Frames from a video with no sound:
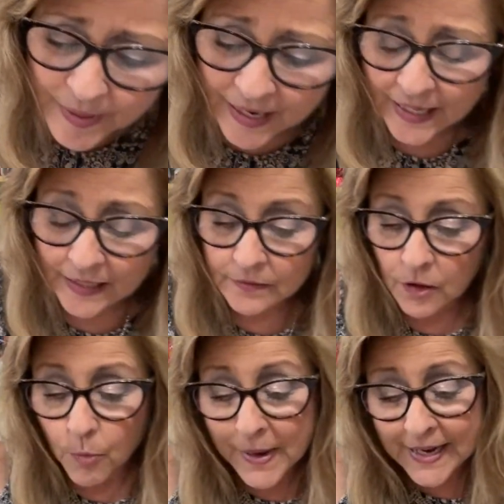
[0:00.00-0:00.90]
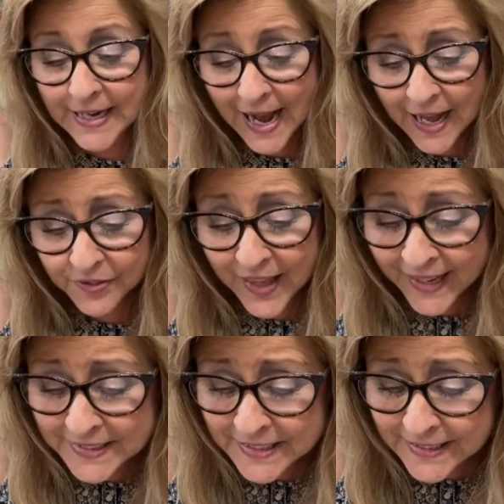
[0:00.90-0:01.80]
minute. Oh my God,
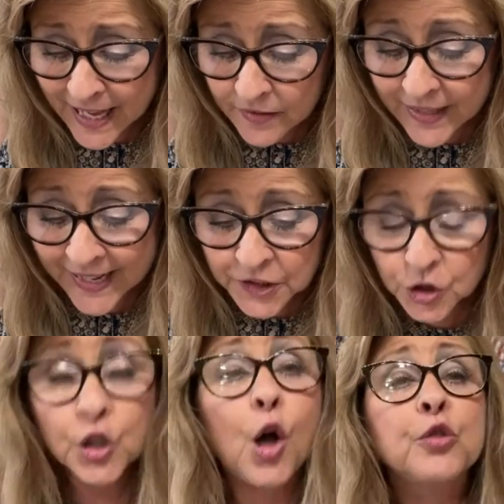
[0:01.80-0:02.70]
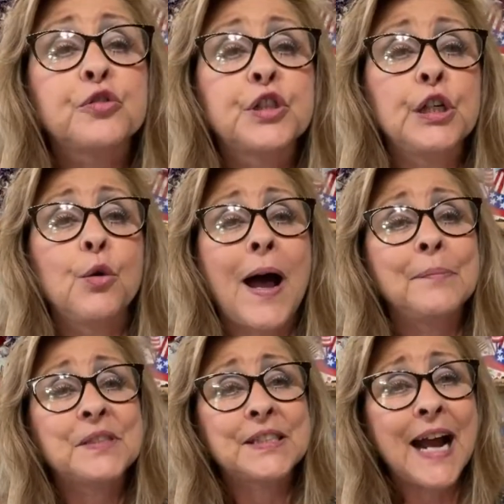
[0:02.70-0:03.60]
that's, uh, that's sold too.
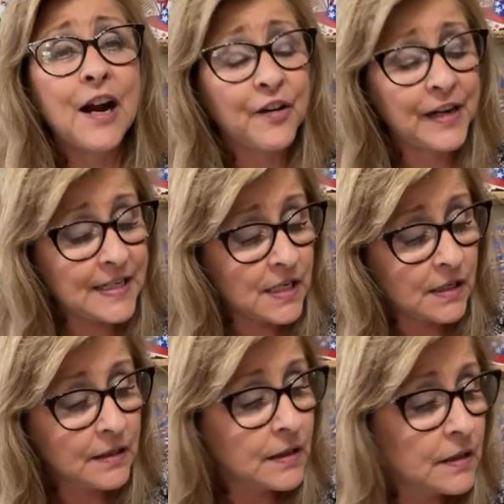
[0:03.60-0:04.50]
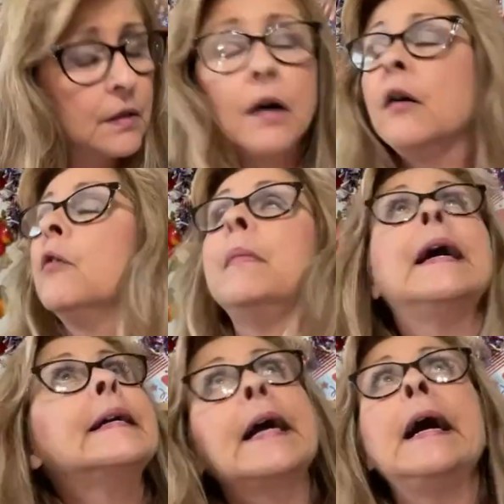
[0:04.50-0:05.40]
I'm sorry. Oh
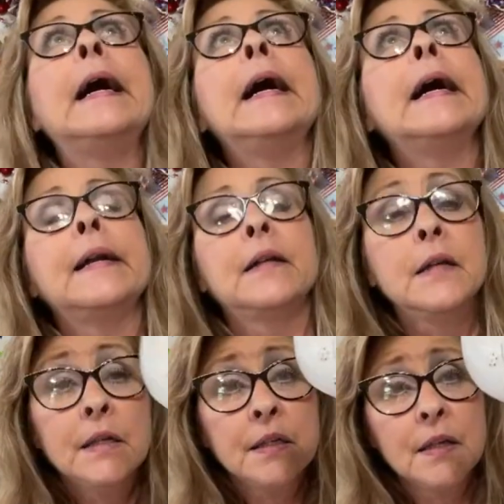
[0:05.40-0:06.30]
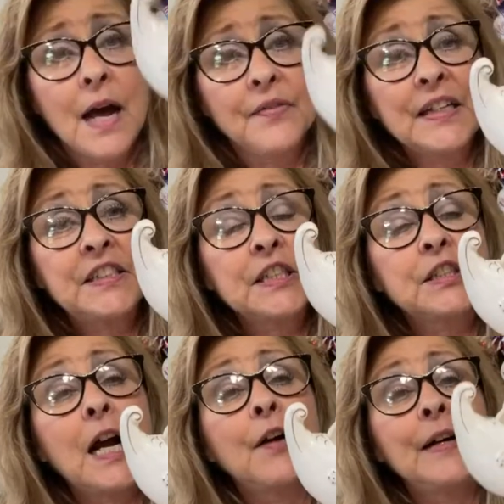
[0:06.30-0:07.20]
my God. This
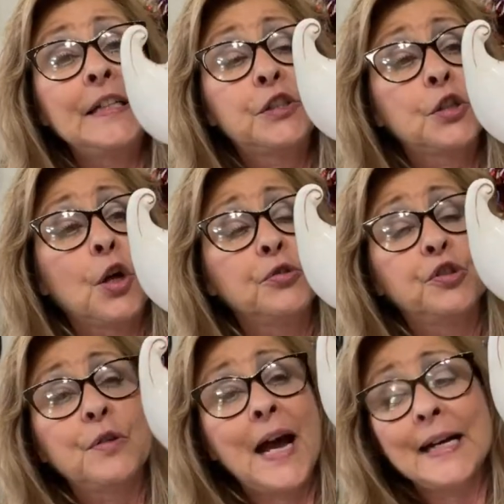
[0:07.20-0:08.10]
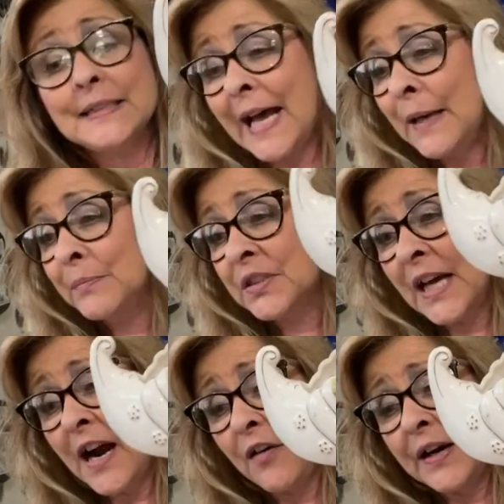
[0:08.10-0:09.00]
is already sold, you guys. I'm
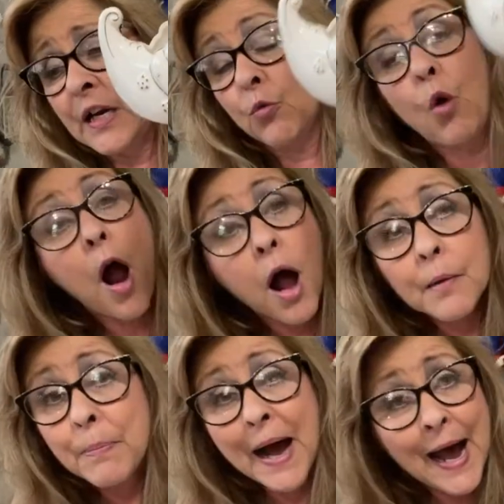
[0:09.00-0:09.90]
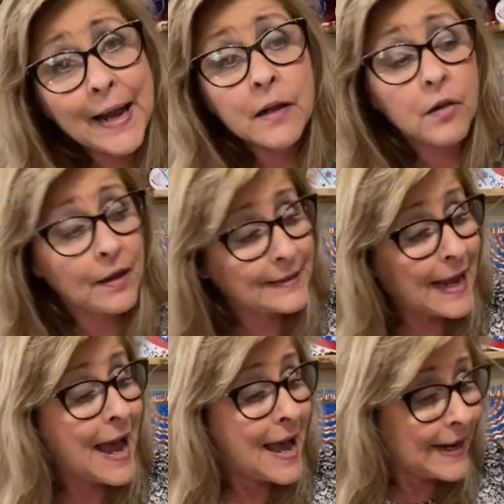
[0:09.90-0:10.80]
sorry. Wrong pile
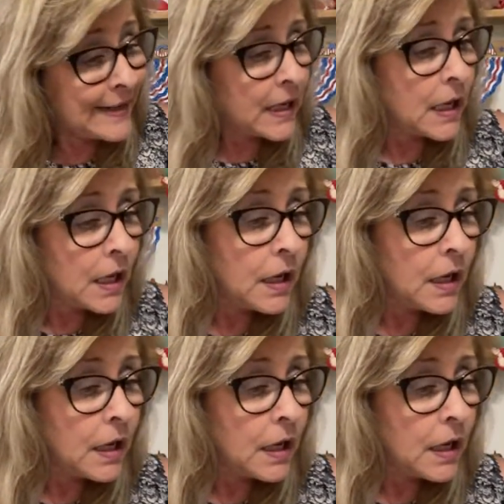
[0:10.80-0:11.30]
again.